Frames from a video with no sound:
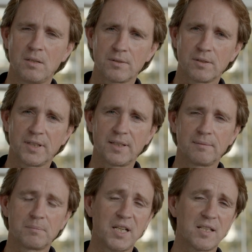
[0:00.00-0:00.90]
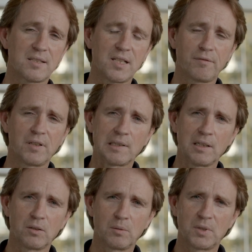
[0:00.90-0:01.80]
So then there's definitely
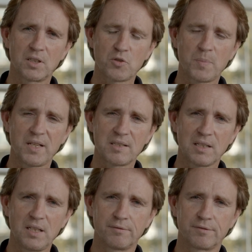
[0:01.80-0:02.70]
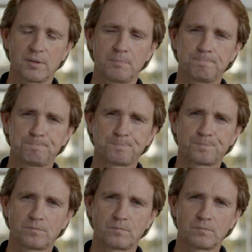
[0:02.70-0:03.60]
not much space left.
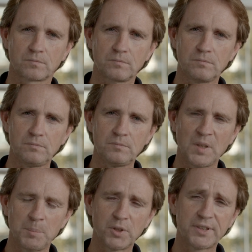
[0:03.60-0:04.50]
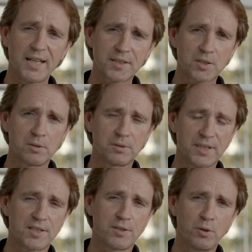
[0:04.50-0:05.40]
But thanks to
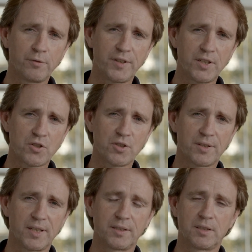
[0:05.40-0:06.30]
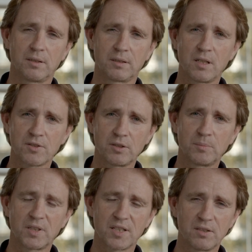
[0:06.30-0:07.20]
this new feature that the
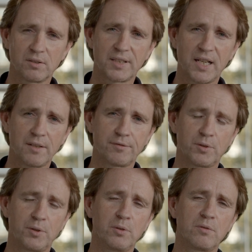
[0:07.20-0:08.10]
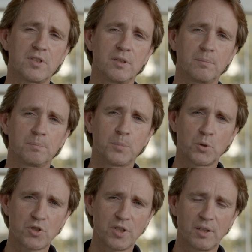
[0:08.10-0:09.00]
customer does not have to use a
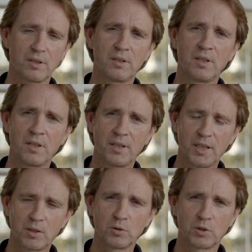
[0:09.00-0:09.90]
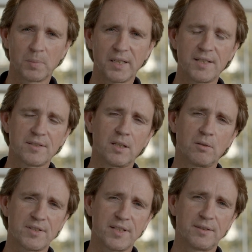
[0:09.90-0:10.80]
bushing, he could place
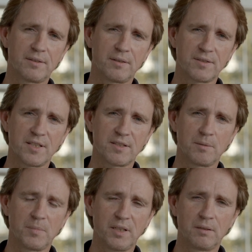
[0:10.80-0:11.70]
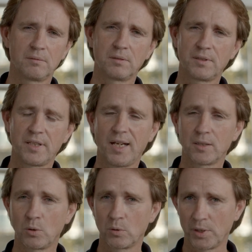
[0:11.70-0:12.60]
our centering system in. He had
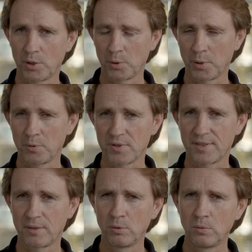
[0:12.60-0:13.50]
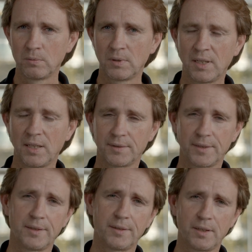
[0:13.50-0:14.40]
only to use 2, and
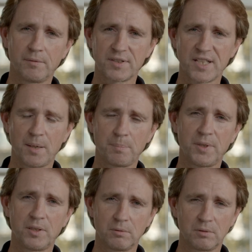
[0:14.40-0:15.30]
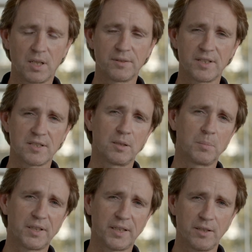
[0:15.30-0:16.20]
then he was happy to run this
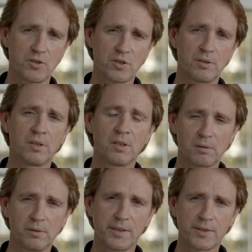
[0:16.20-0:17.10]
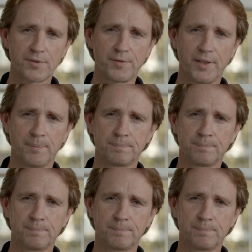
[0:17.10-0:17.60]
application clearance-free.